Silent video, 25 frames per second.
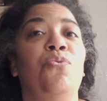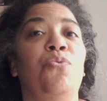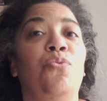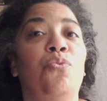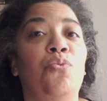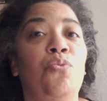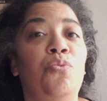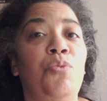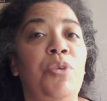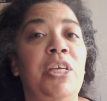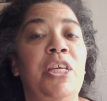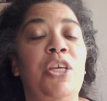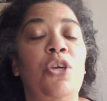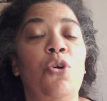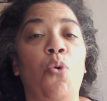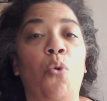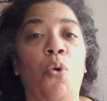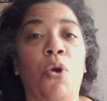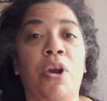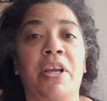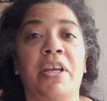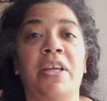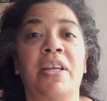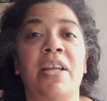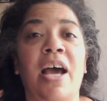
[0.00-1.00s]

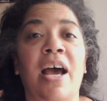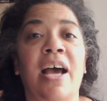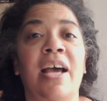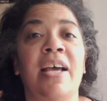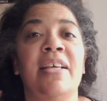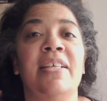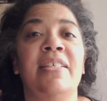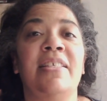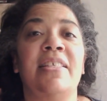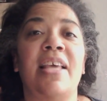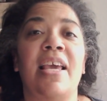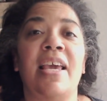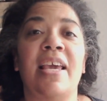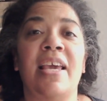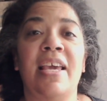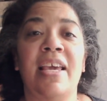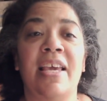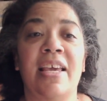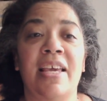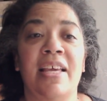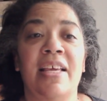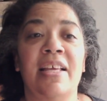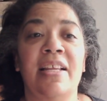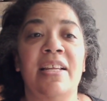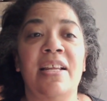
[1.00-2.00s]
reorganize,
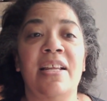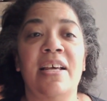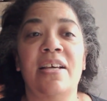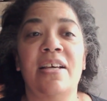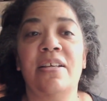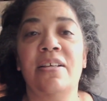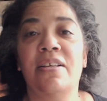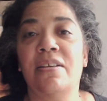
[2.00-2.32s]
and